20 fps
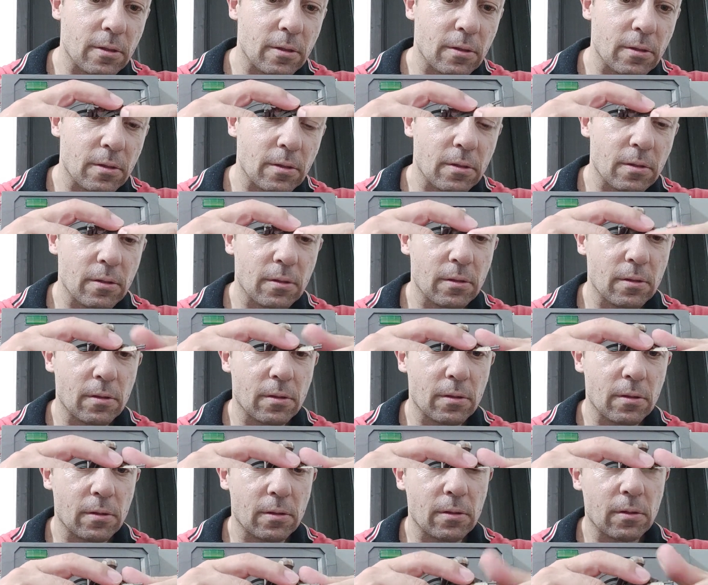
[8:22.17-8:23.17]

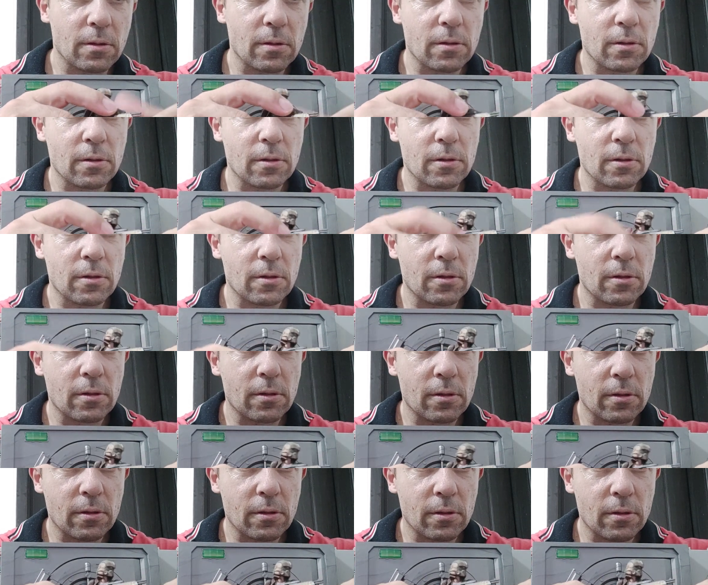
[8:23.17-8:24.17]

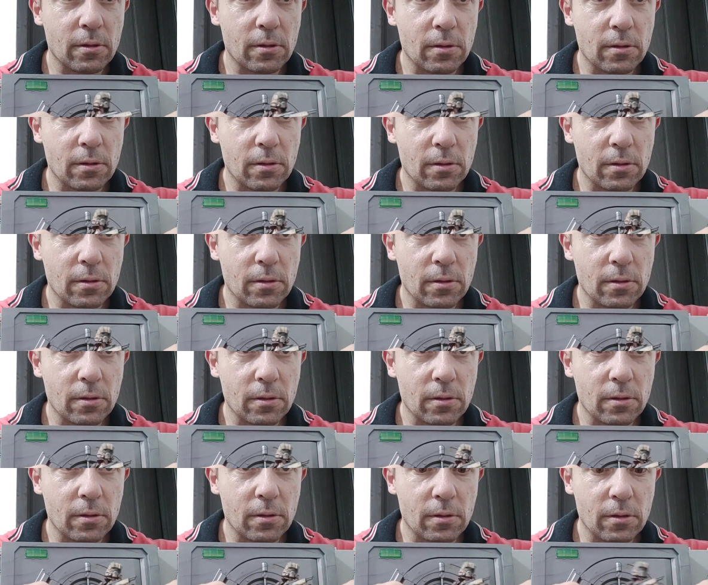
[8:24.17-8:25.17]

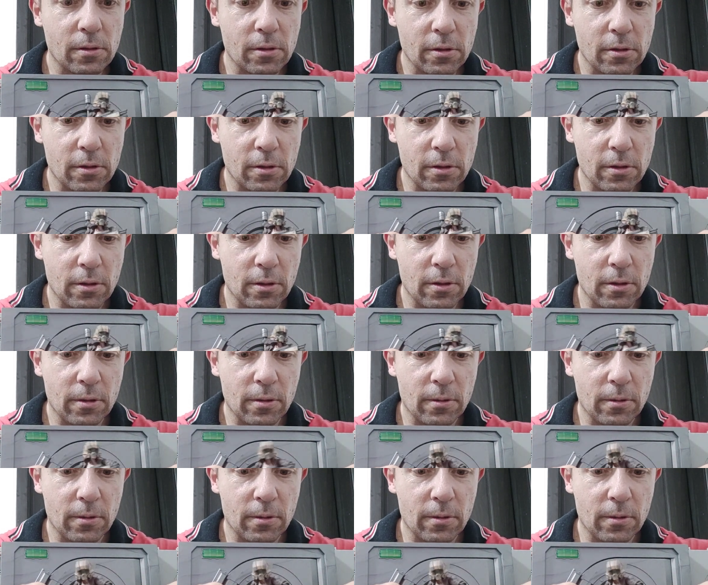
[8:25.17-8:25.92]
Nothing is said.